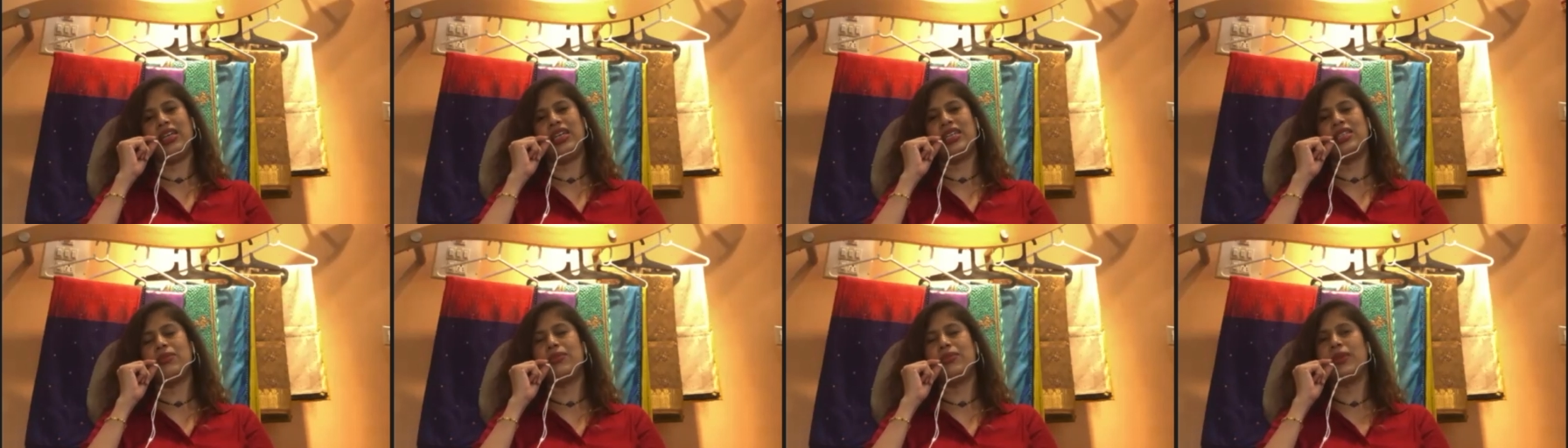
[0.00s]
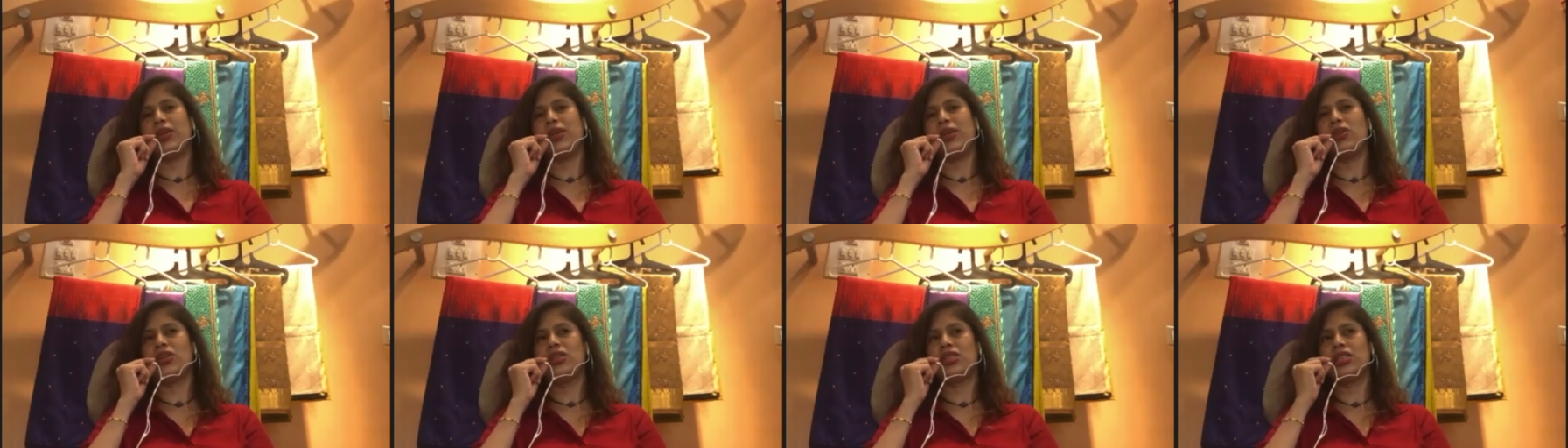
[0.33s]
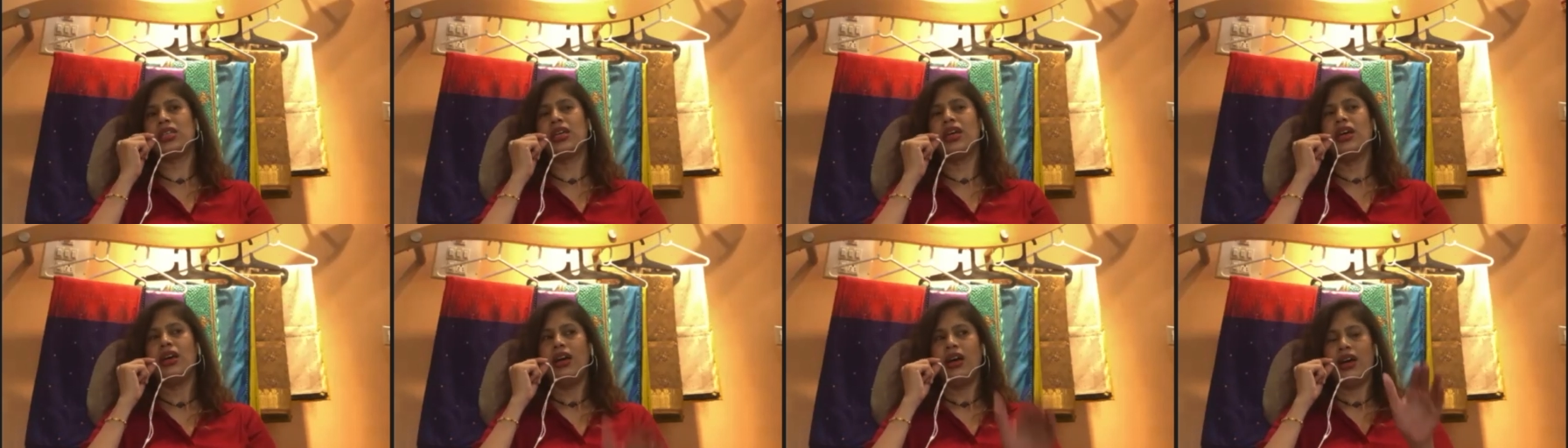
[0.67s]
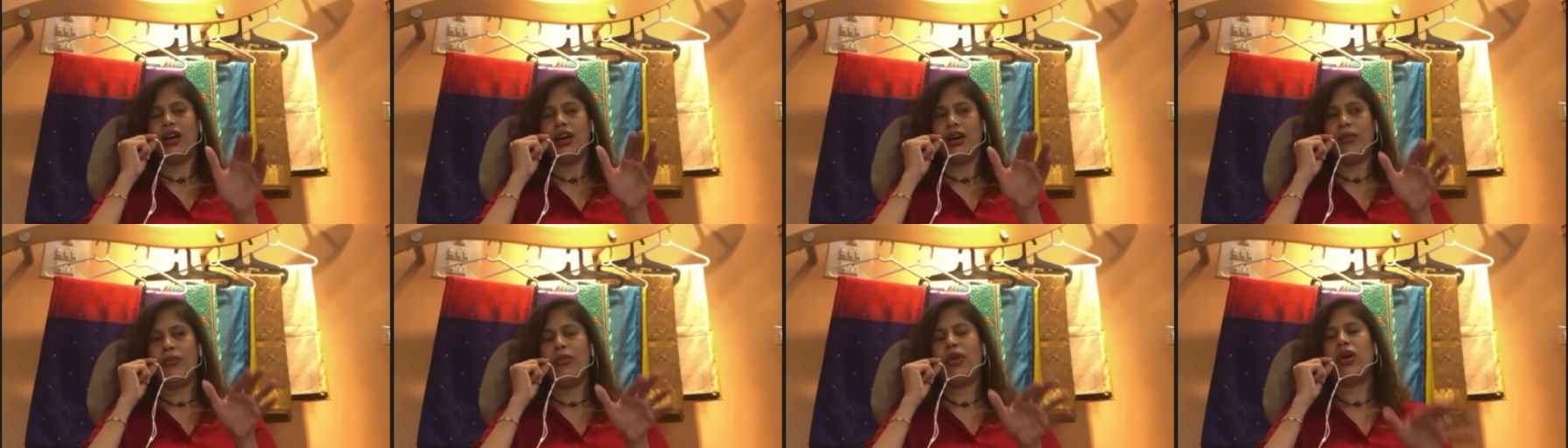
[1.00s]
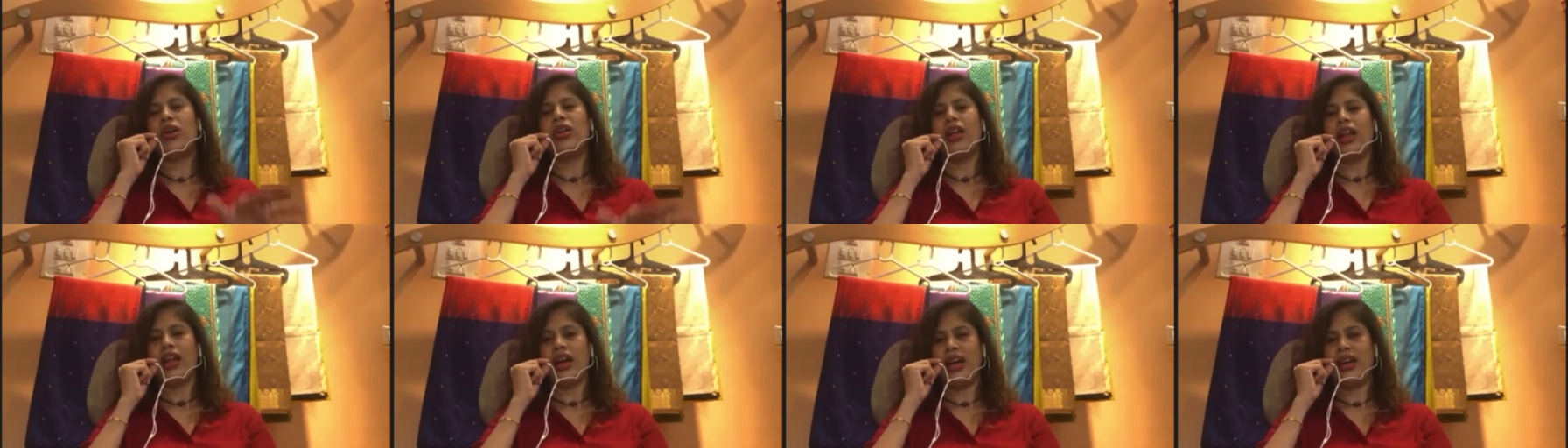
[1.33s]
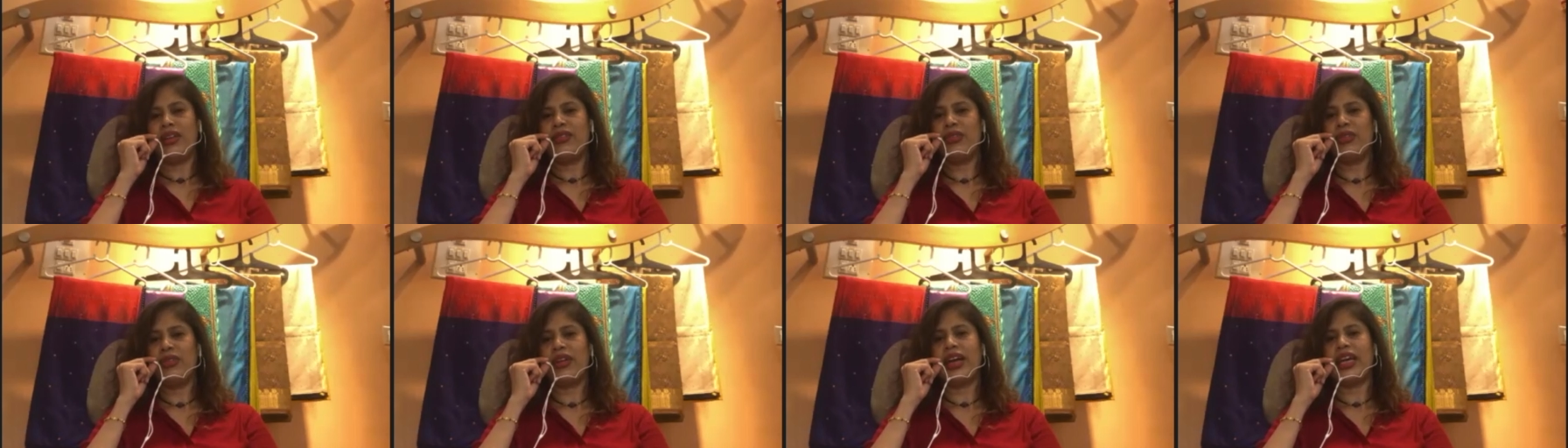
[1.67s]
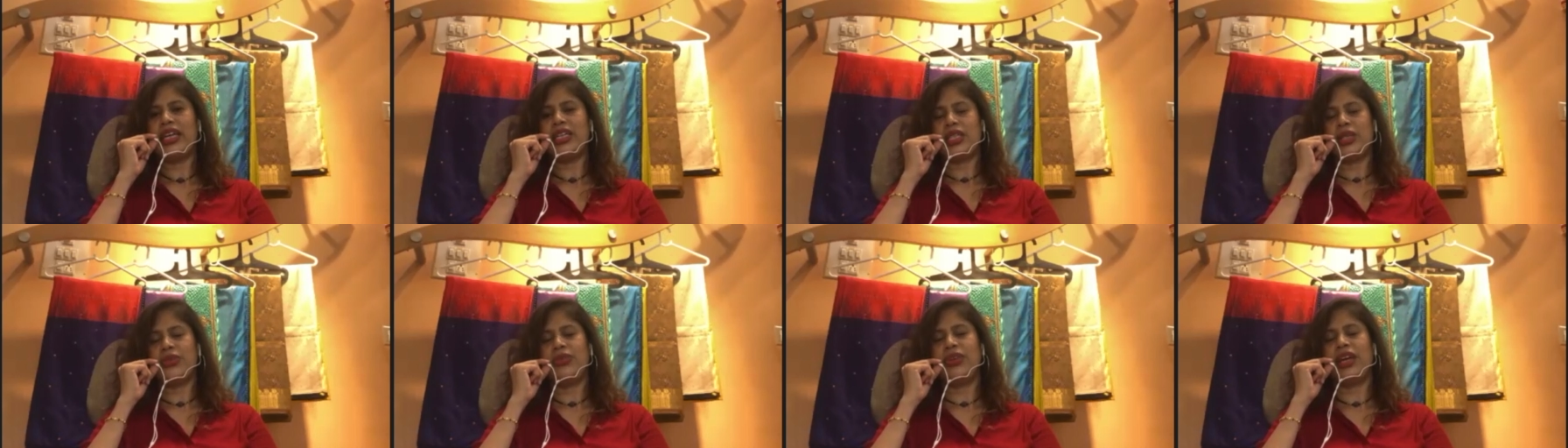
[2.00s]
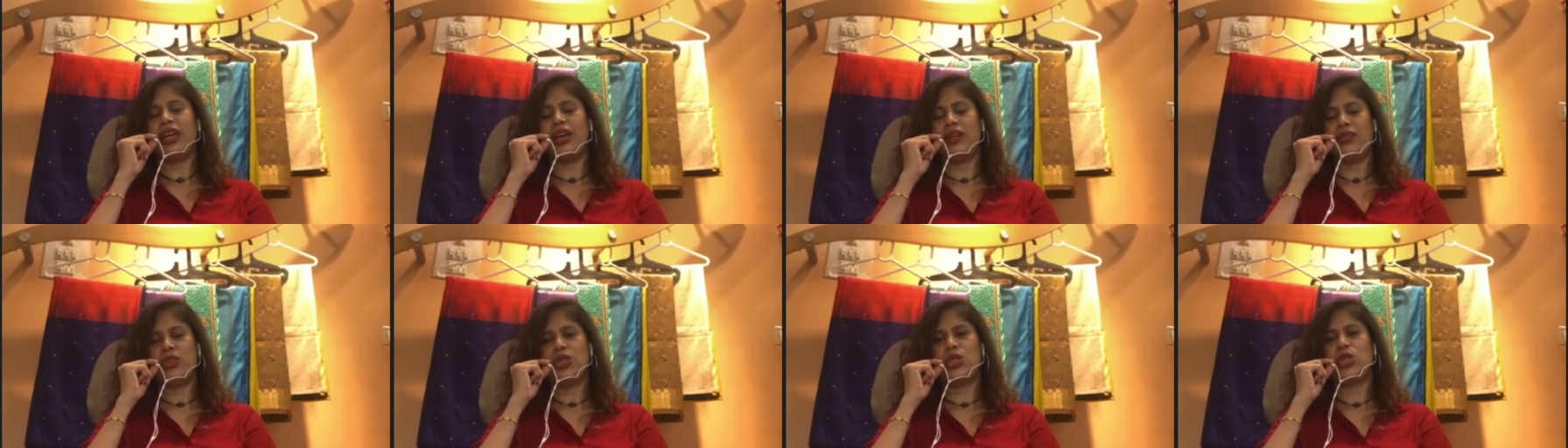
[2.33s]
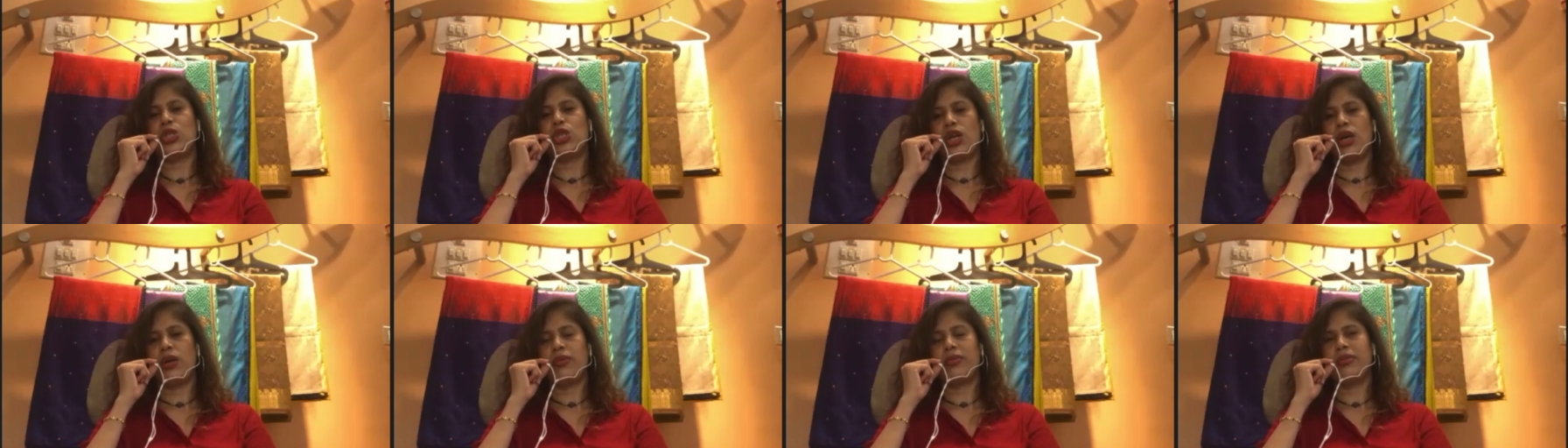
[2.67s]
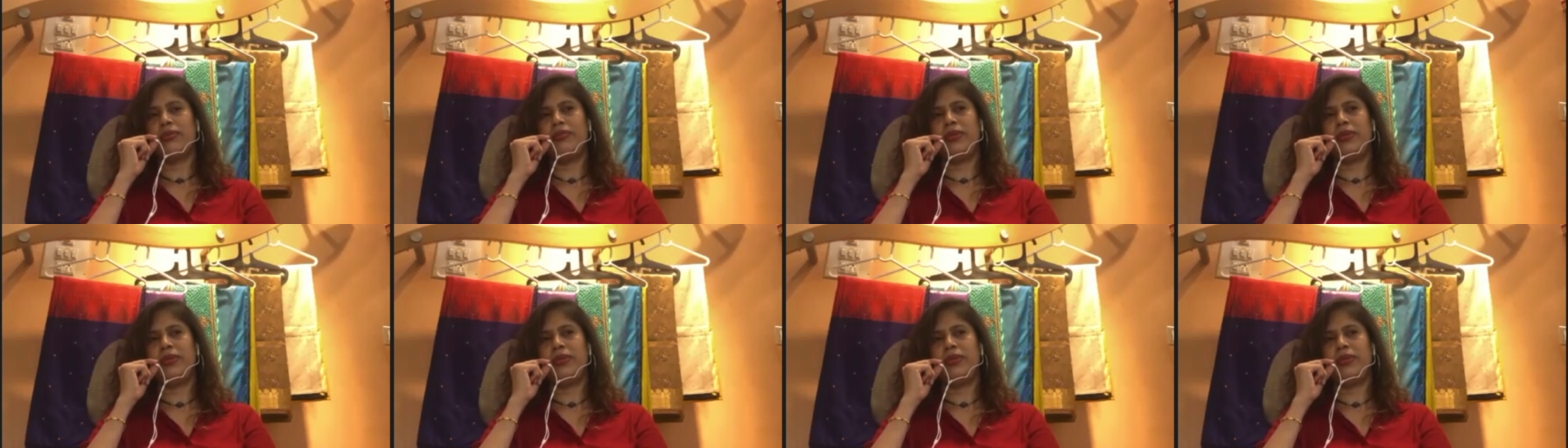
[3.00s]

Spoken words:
It's because model hunt for right away have stopped,